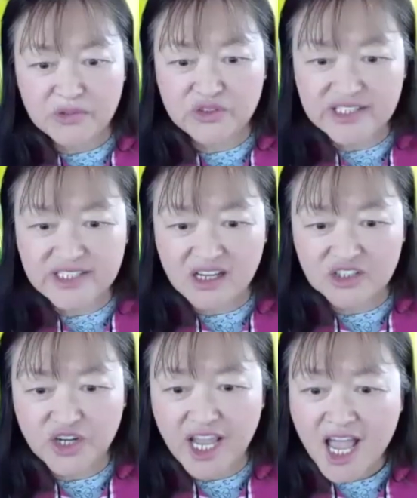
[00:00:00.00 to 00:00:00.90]
to this
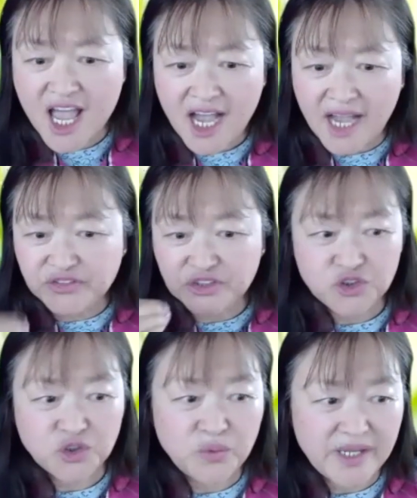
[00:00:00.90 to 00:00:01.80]
country. After
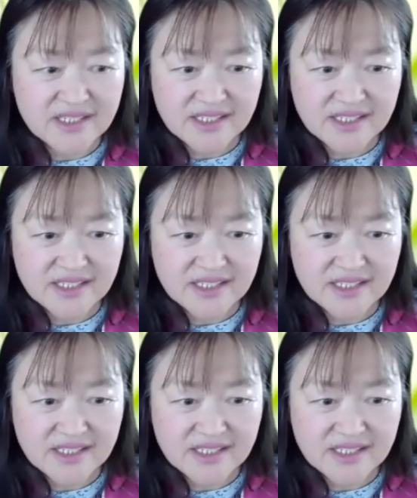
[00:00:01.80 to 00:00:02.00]
2 weeks